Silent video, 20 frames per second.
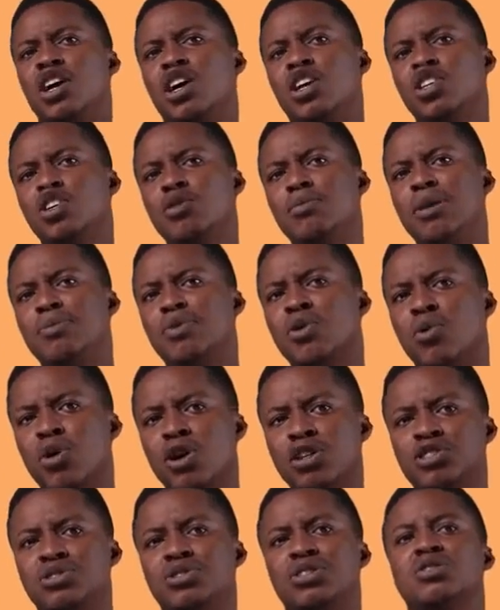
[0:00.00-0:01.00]
You may be
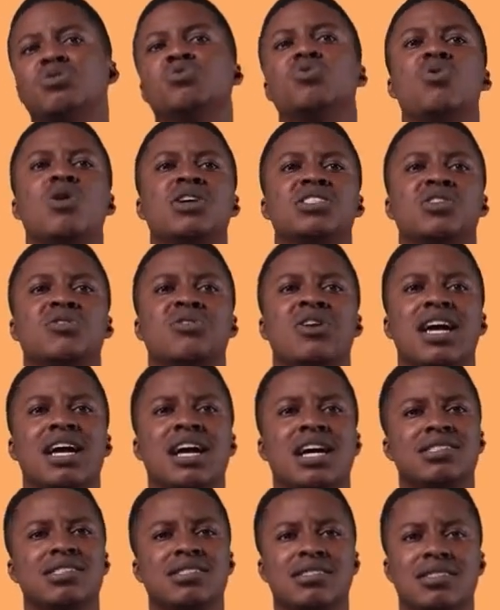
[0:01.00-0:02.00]
wondering what rare
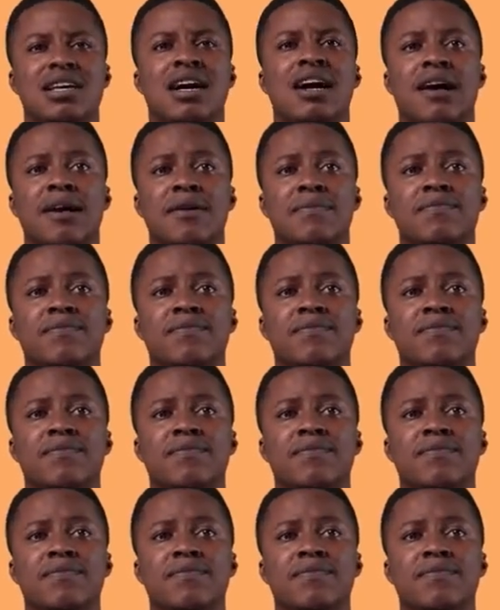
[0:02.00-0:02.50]
gases are.